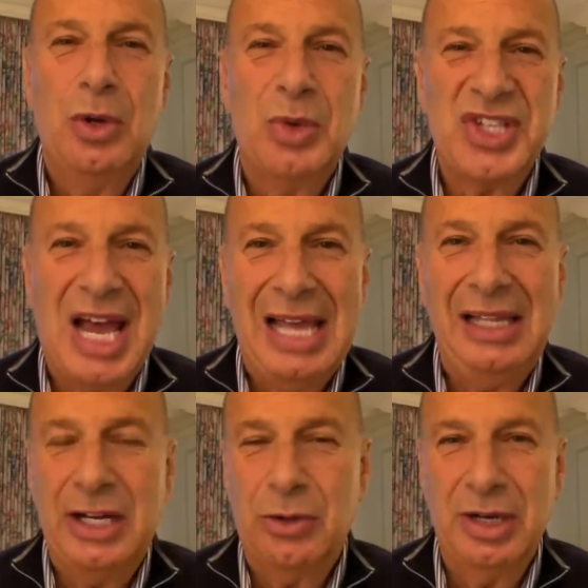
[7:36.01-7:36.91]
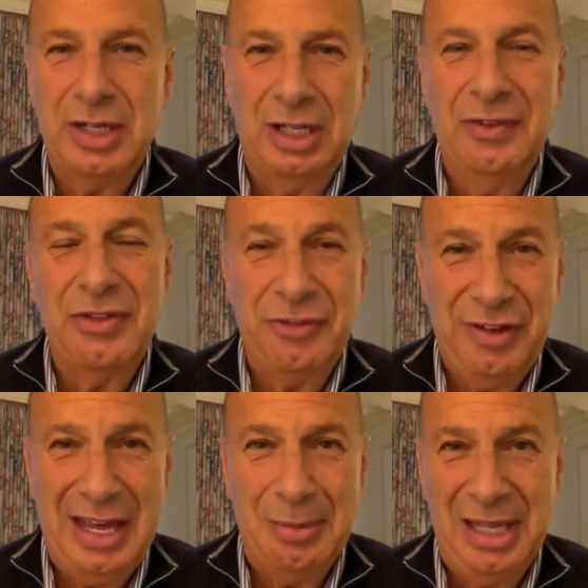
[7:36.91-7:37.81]
was highly critical of the
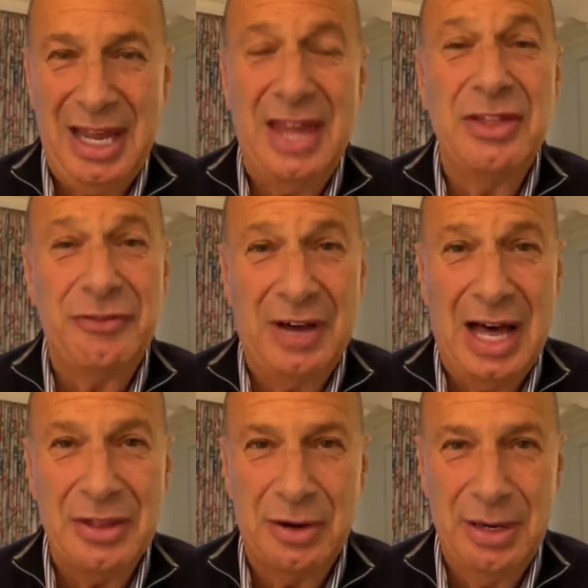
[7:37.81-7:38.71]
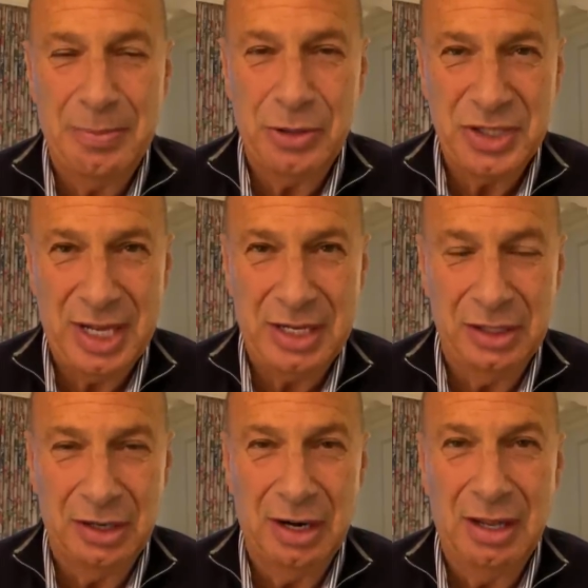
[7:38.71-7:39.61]
family and the father in
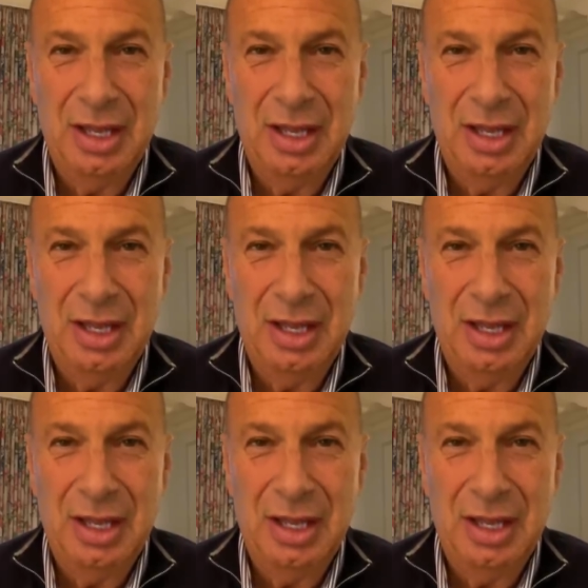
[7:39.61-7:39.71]
particular.